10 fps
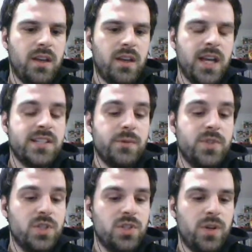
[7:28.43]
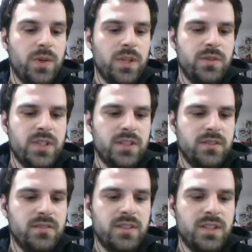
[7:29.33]
I was just showing you,
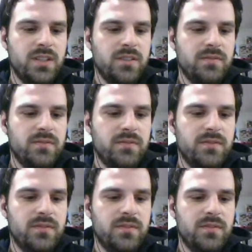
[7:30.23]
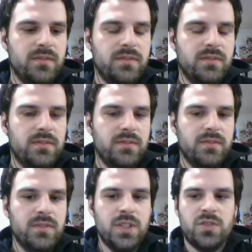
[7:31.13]
the
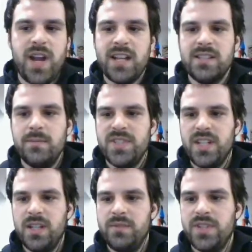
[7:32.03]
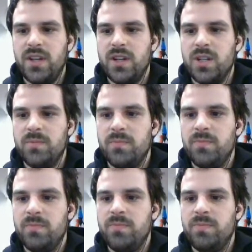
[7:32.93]
tracks themselves are
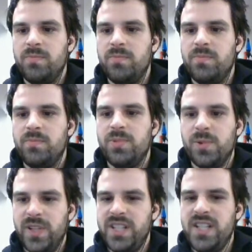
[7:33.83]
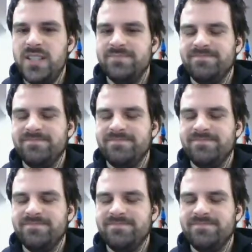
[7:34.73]
pretty